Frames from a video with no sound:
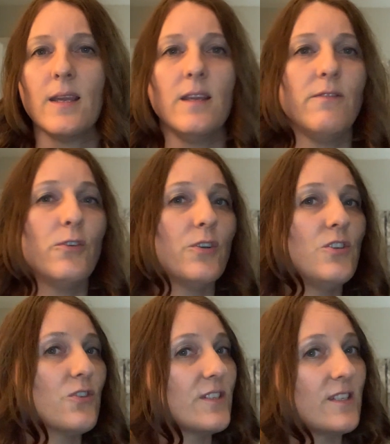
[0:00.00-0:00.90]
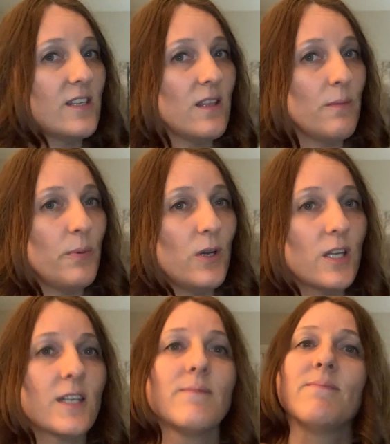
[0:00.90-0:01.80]
If you're interested in the
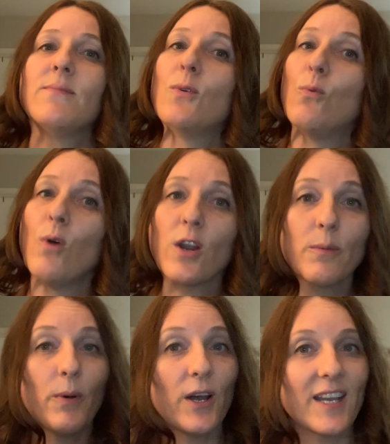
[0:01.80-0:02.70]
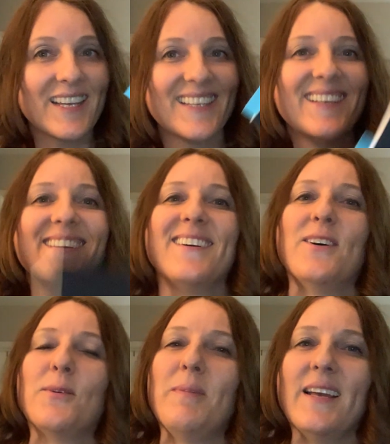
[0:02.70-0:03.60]
book, workbook,
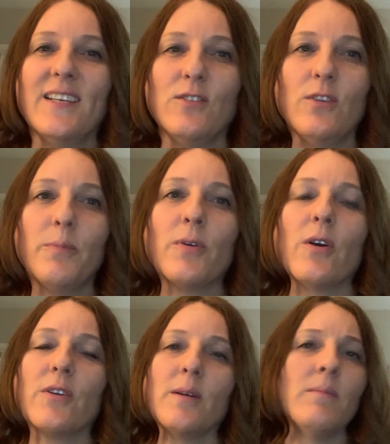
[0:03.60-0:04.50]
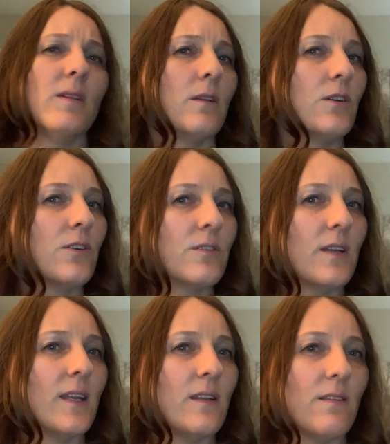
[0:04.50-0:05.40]
or applying to the program, learn
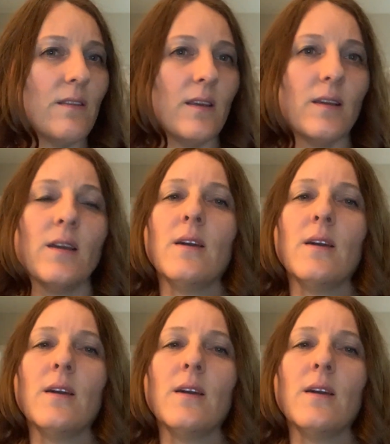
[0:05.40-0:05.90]
anything,